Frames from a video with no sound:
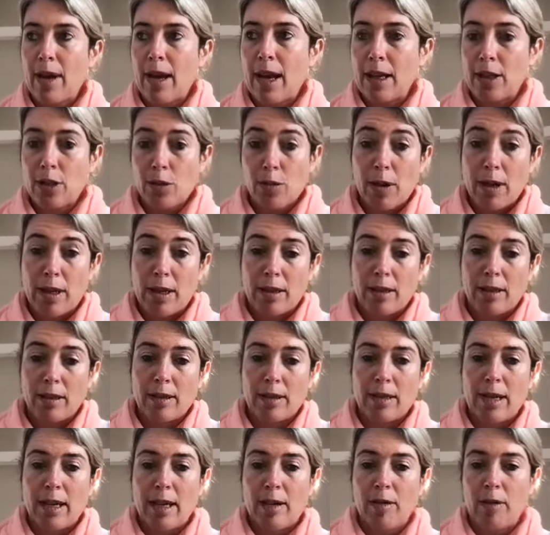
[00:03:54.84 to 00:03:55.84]
as
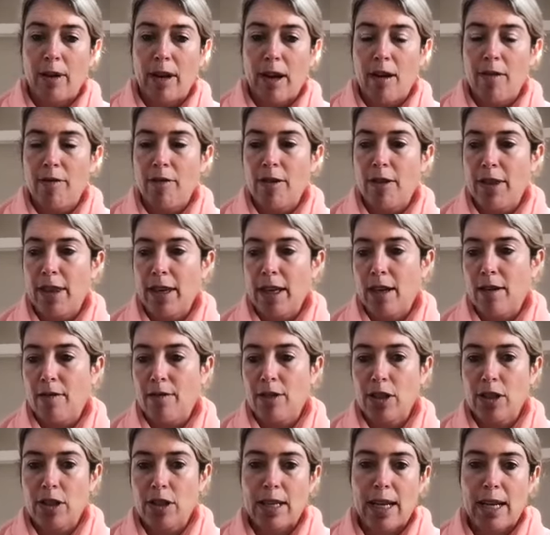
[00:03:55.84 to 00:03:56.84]
well, we often think of
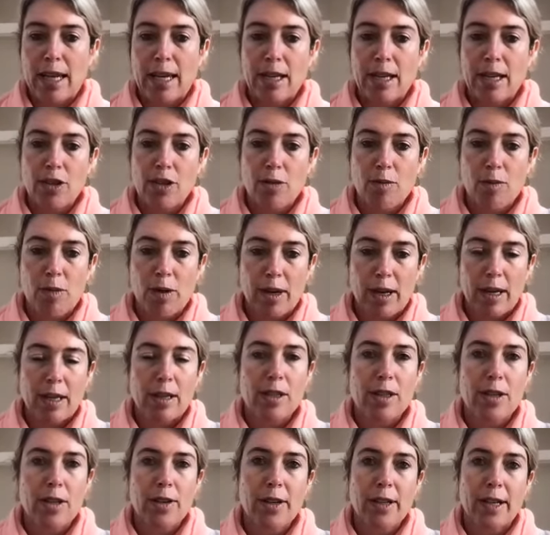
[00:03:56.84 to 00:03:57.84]
just taking turmeric
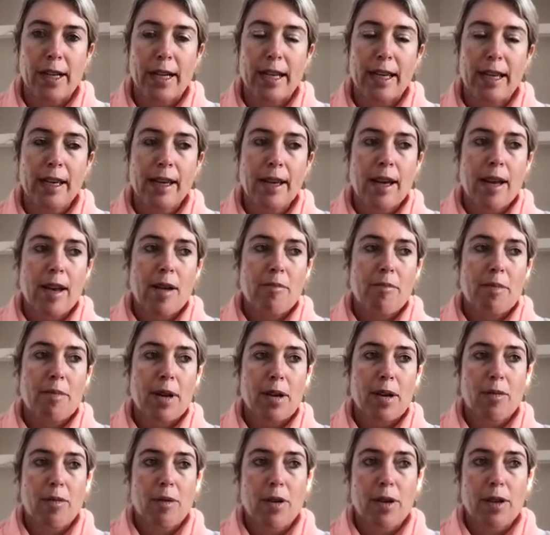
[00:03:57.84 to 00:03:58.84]
internally, but
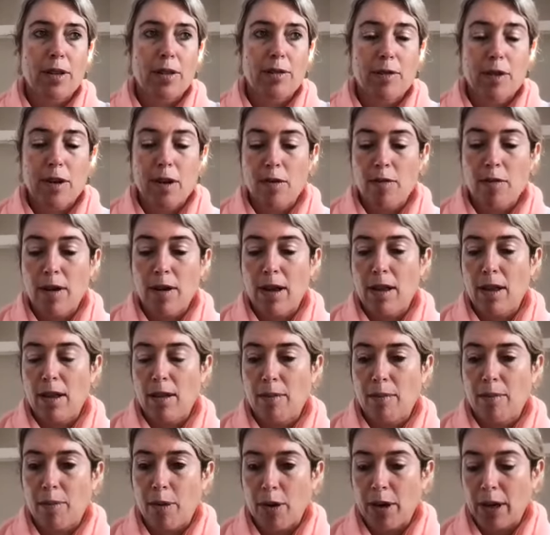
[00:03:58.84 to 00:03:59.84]
it works very
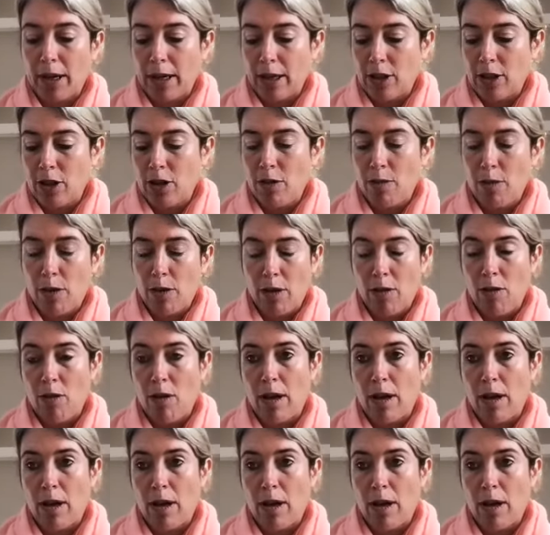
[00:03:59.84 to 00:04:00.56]
well putting turmeric